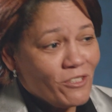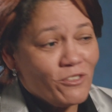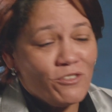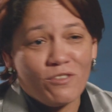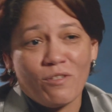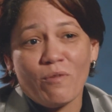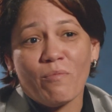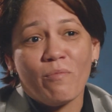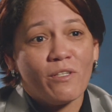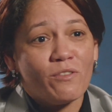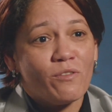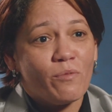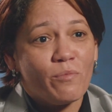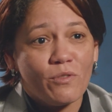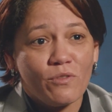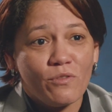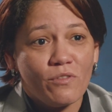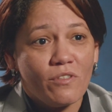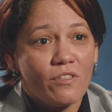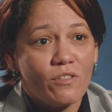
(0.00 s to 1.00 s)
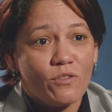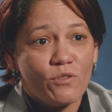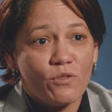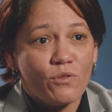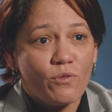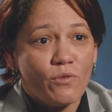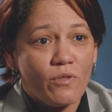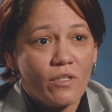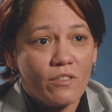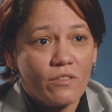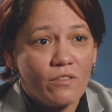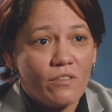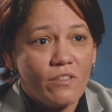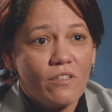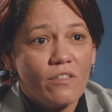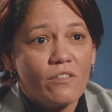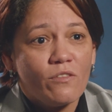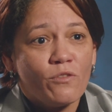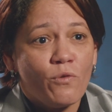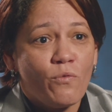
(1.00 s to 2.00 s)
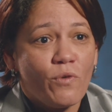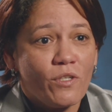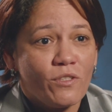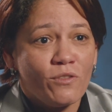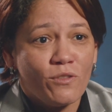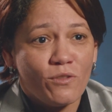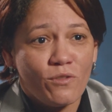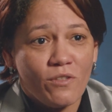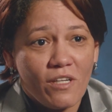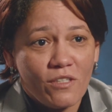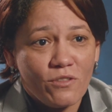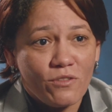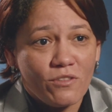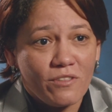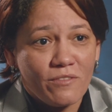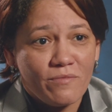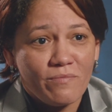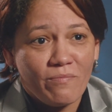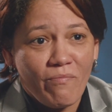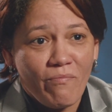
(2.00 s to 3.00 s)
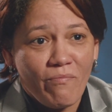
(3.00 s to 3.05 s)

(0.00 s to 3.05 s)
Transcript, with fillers: this is the best opportunity to do it through Washington National.